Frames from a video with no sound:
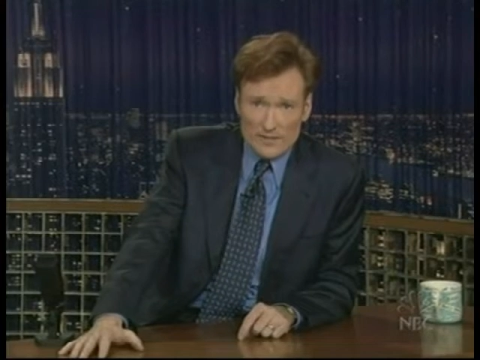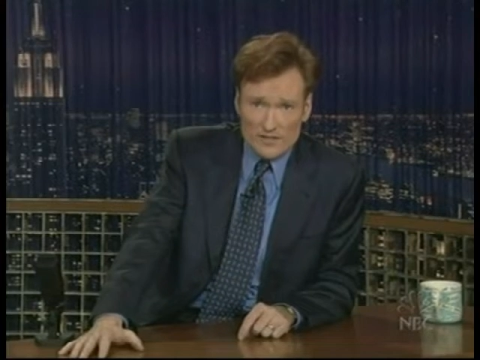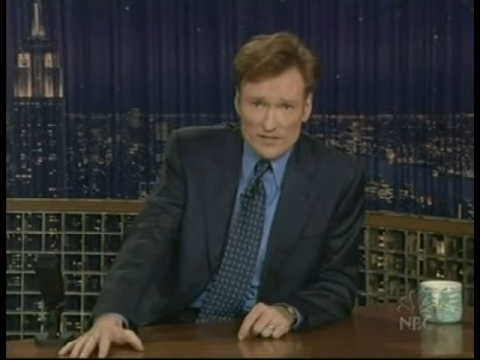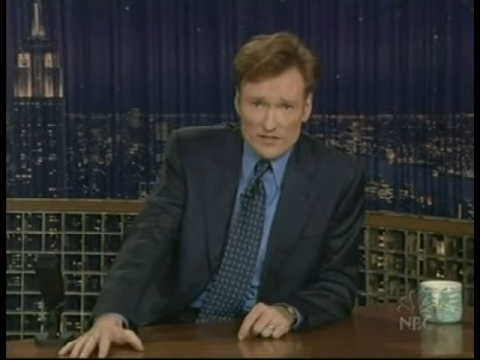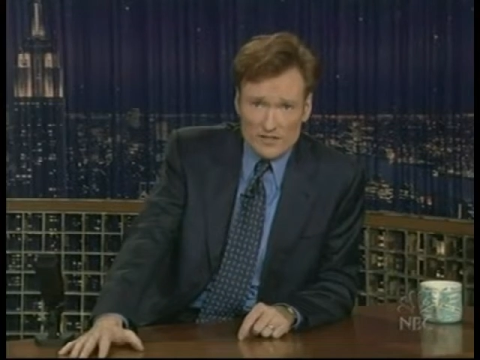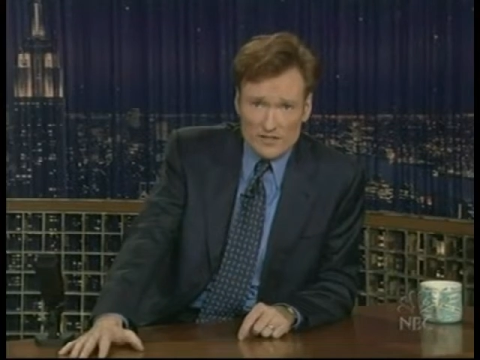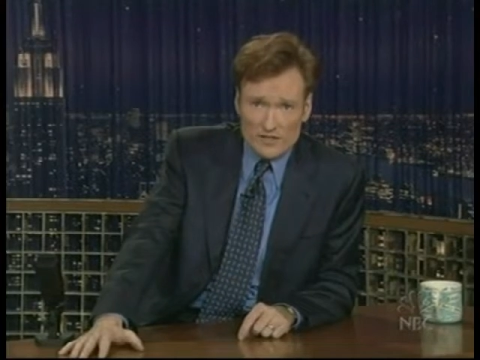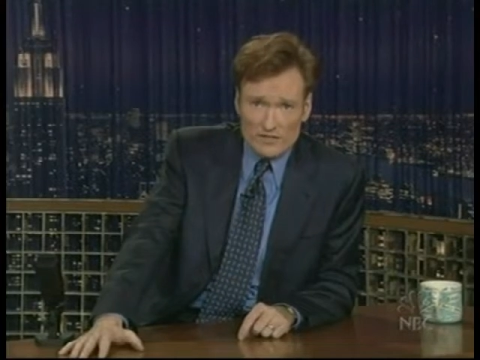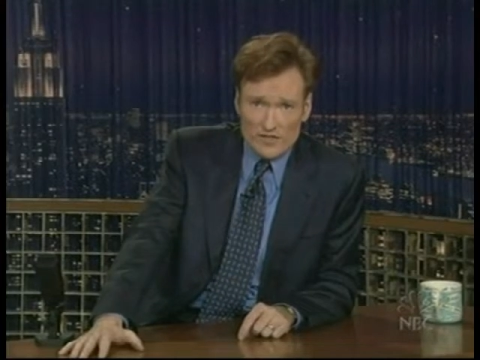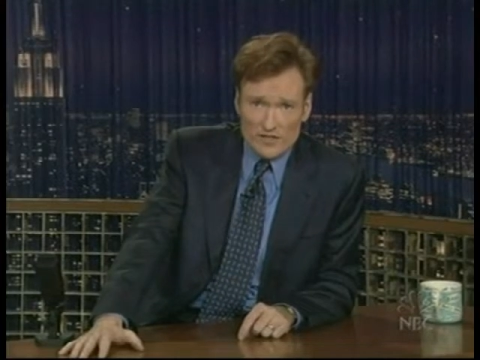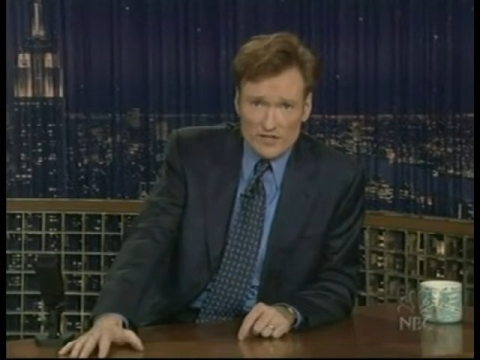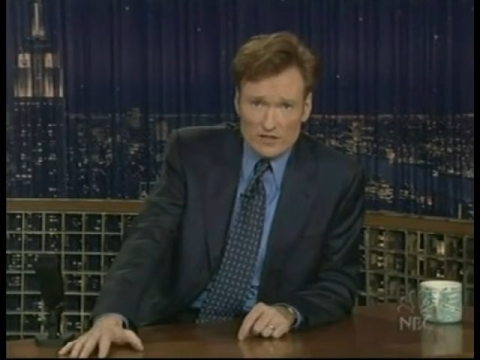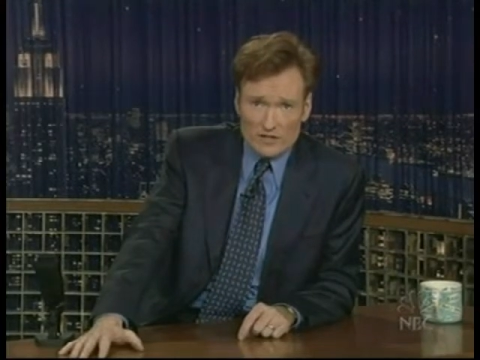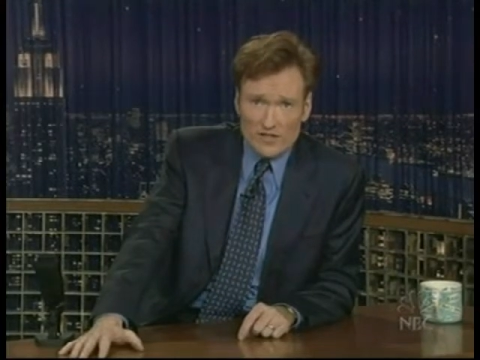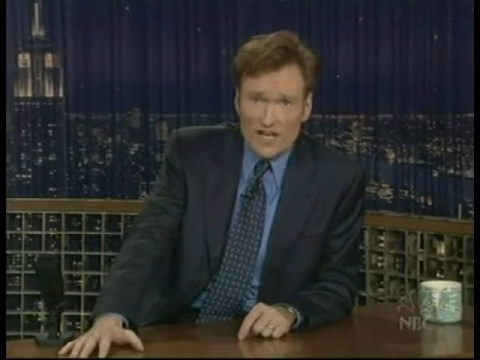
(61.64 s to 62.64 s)
stunts of his
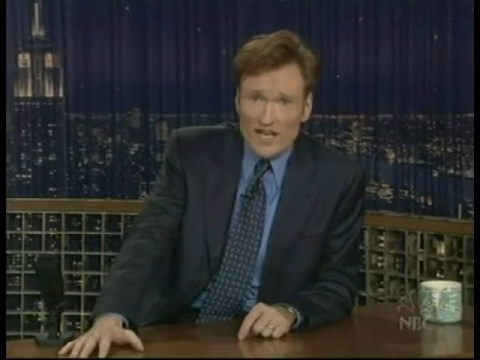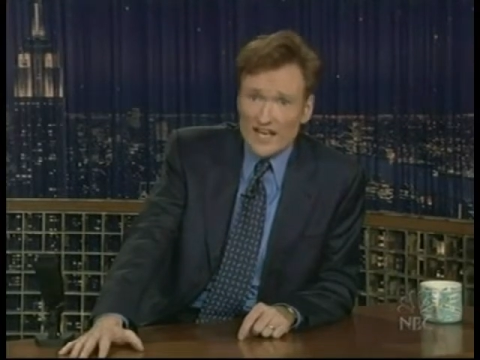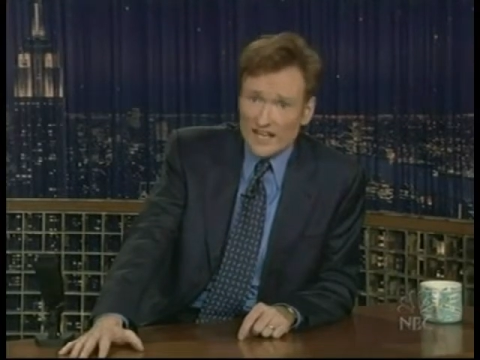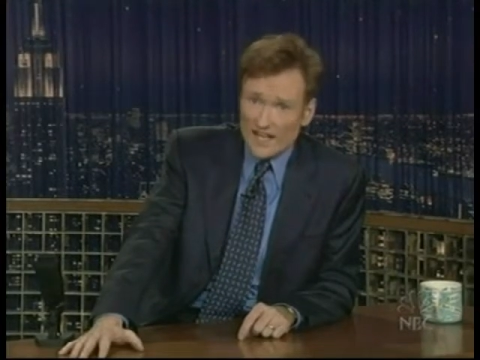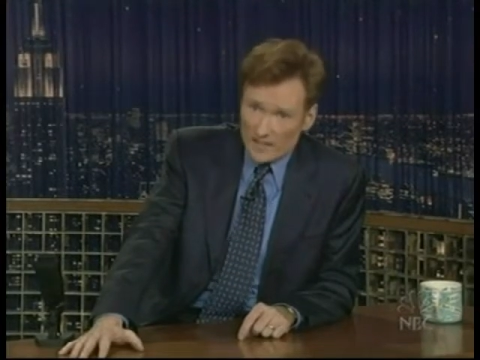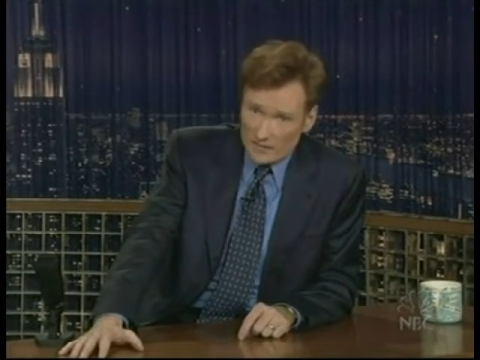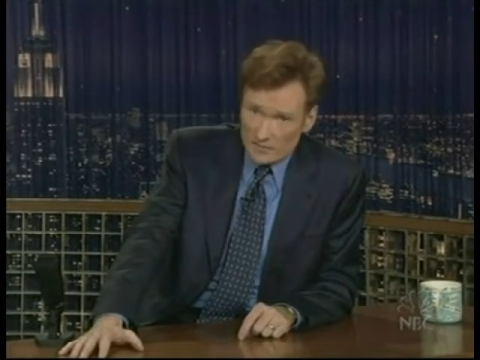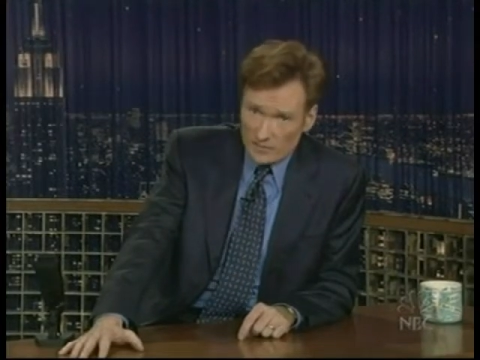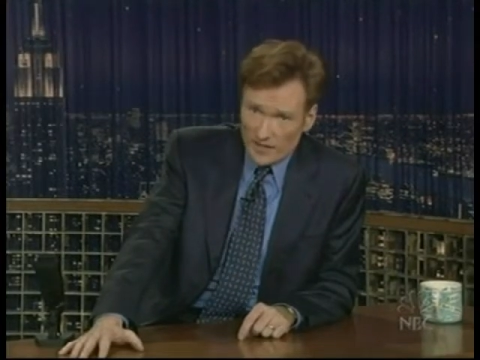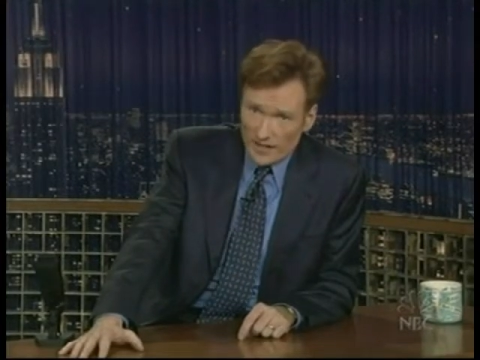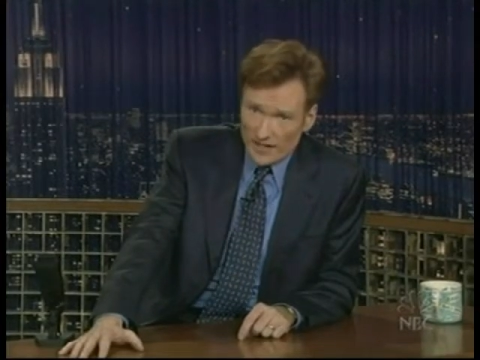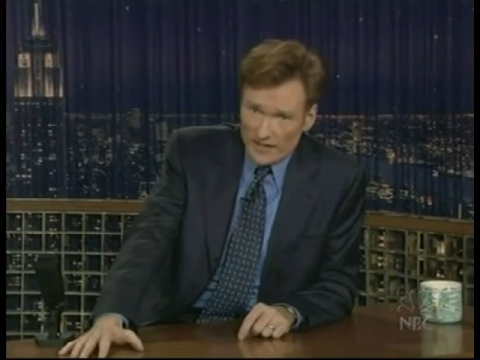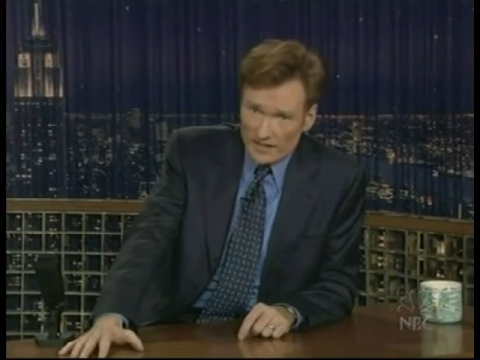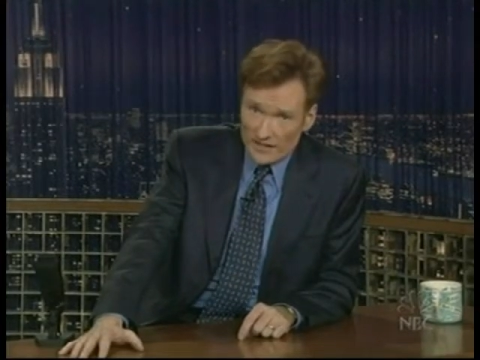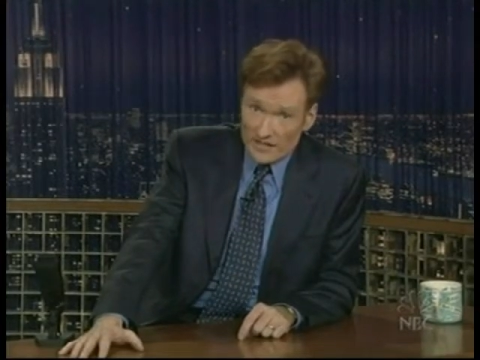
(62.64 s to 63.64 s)
own. He and
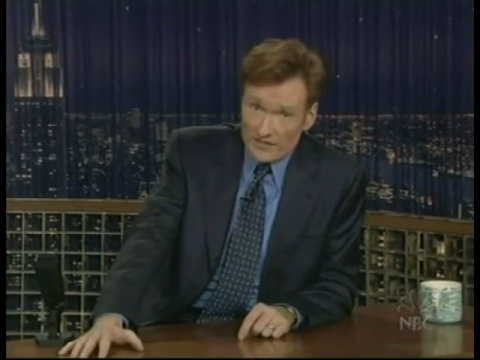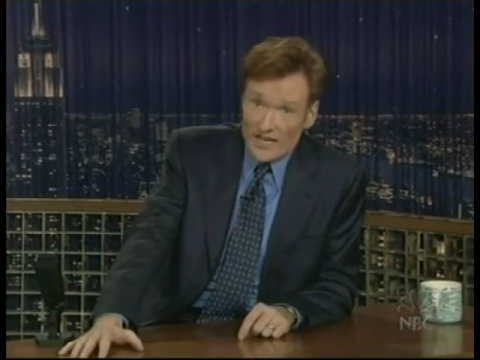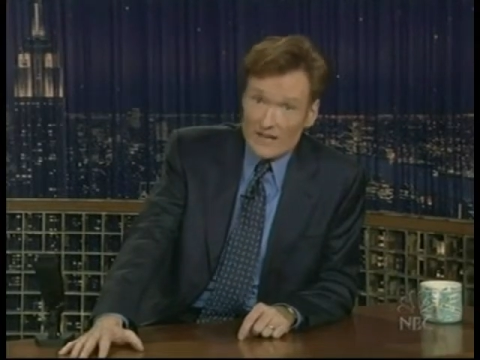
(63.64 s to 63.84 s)
Blaine even